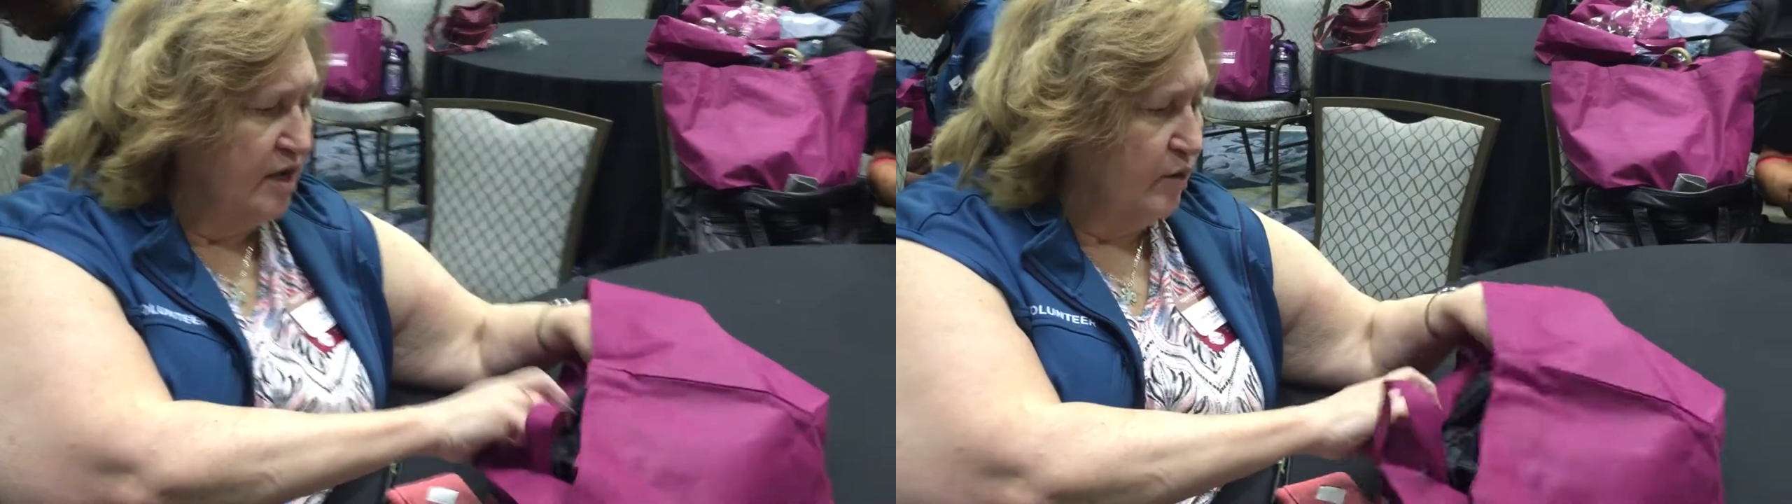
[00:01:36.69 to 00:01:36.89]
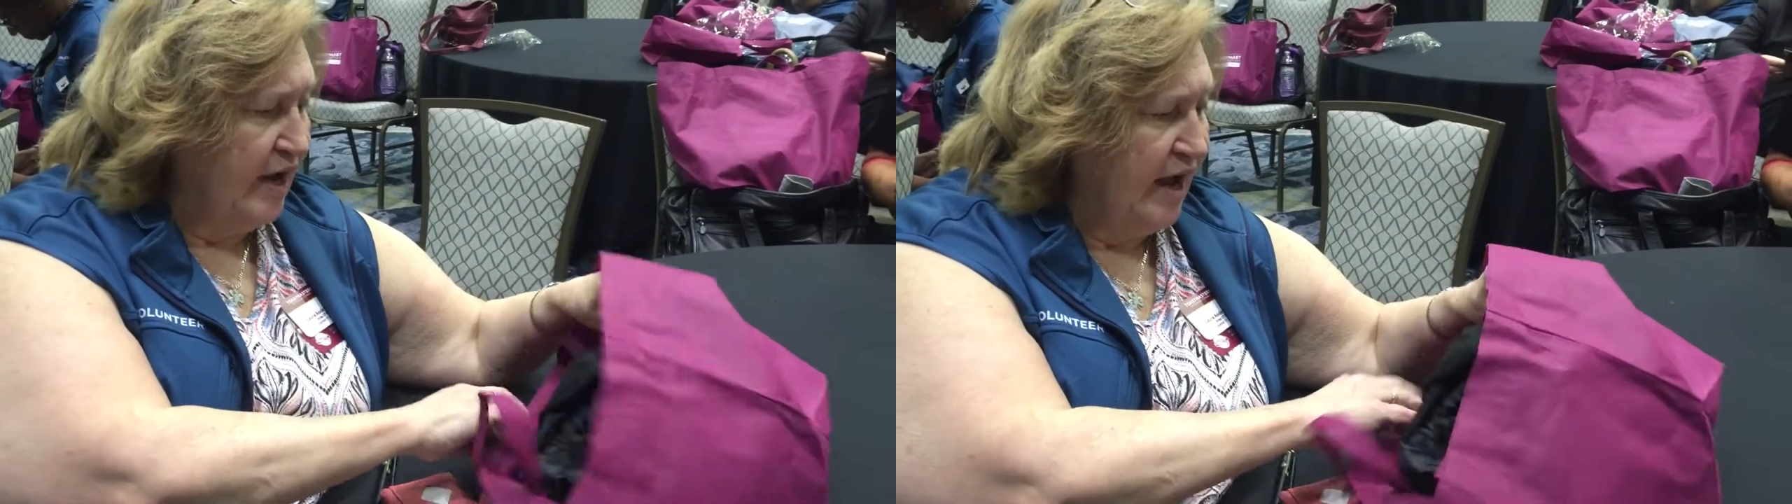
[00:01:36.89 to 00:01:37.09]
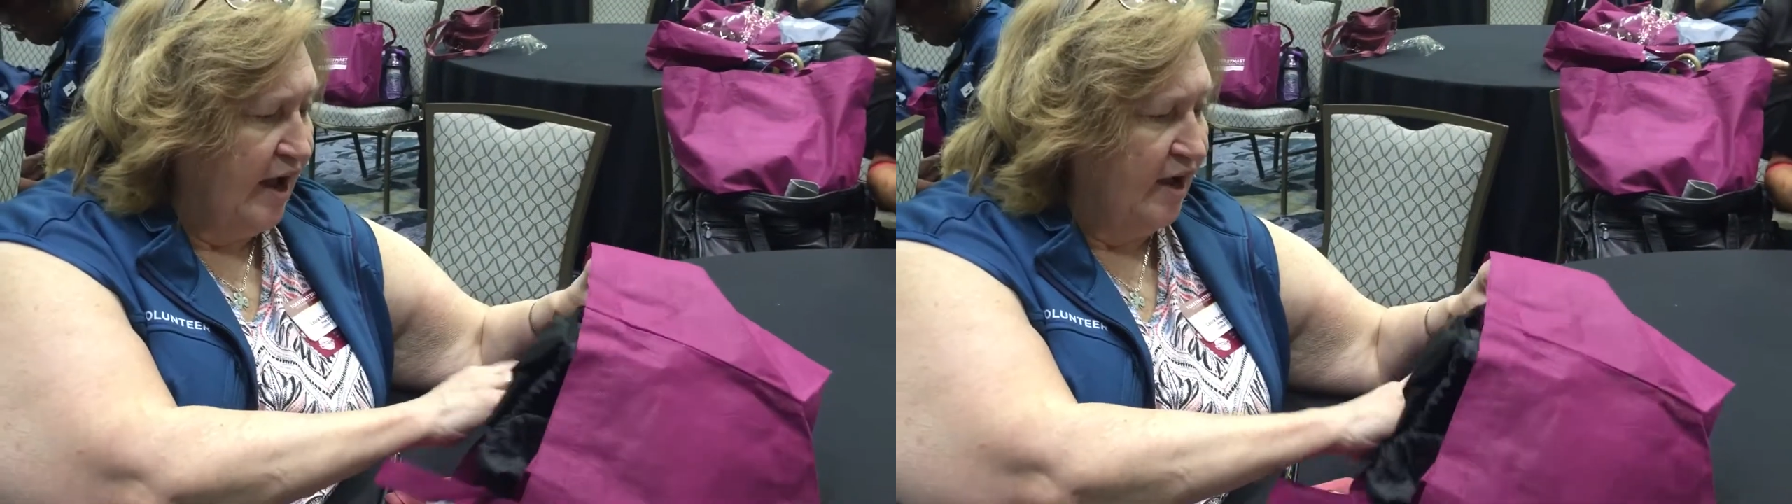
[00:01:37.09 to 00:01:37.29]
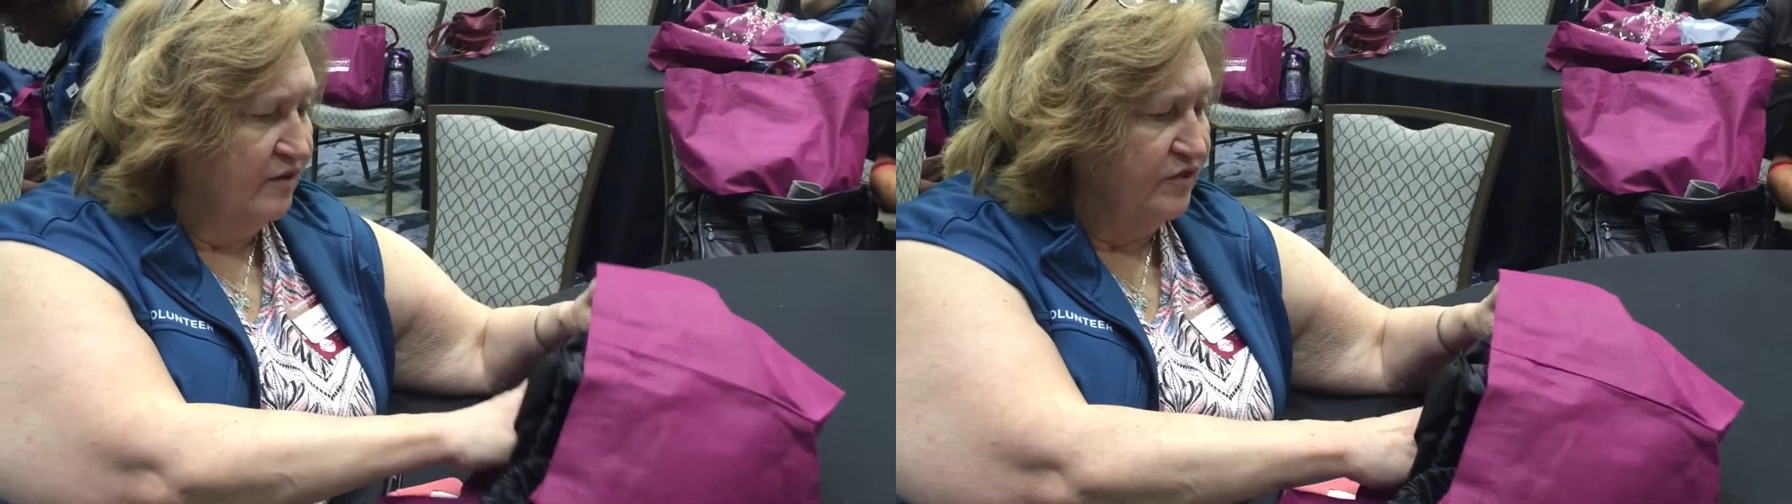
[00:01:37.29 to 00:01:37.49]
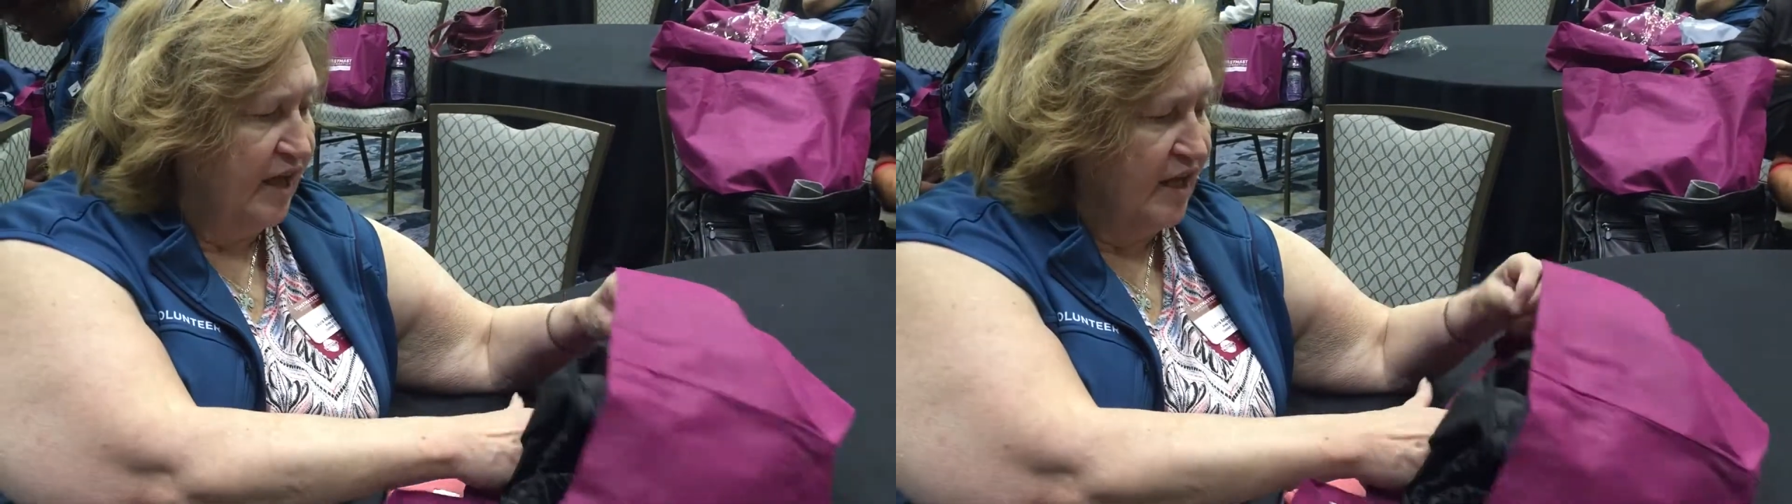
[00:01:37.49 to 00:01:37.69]

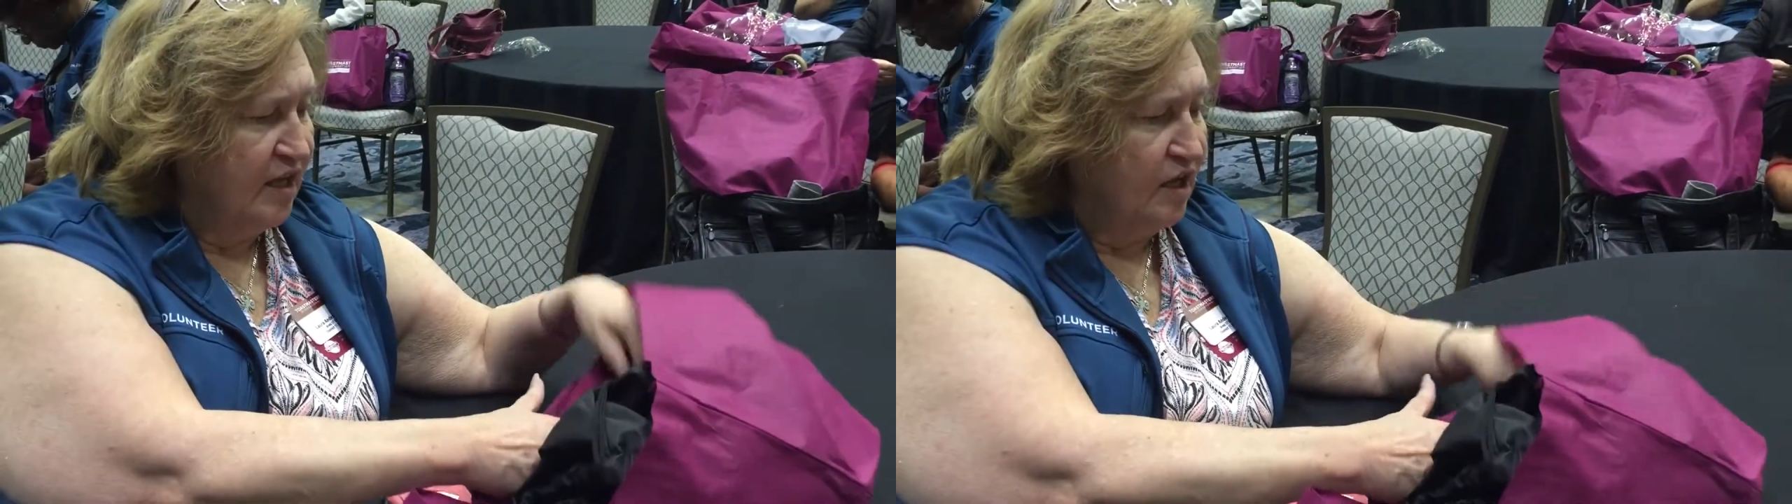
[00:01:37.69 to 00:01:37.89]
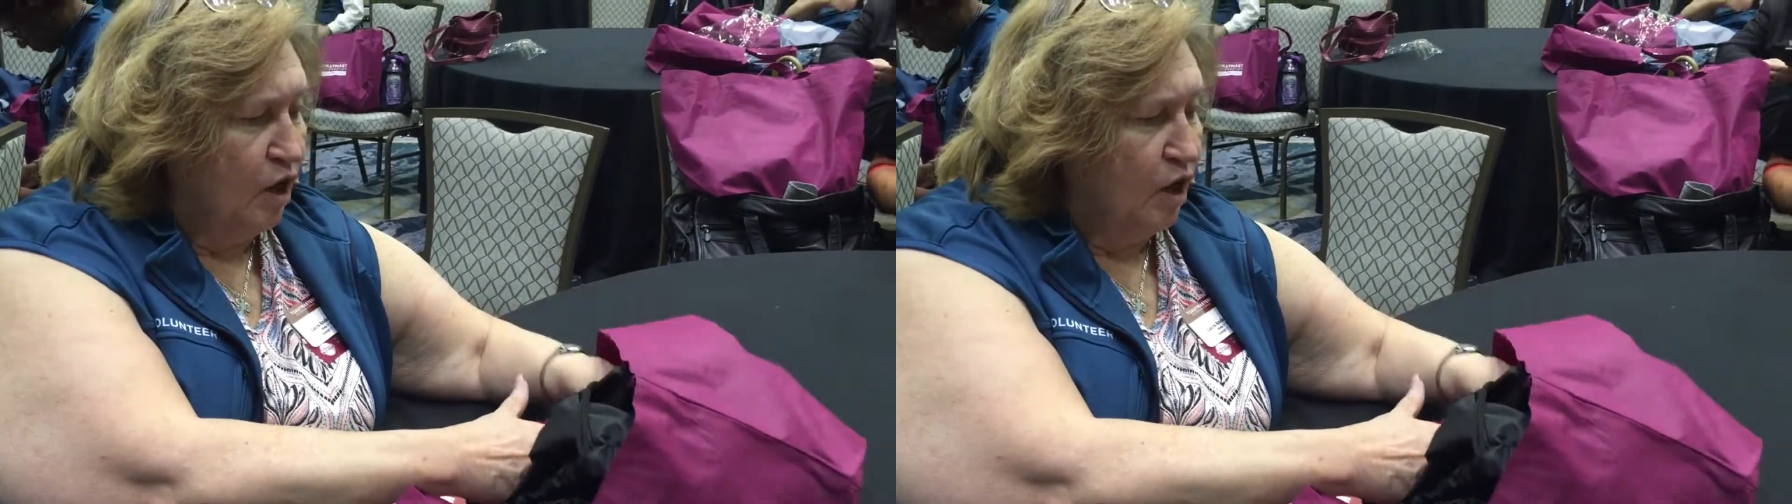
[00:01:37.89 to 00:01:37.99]
have a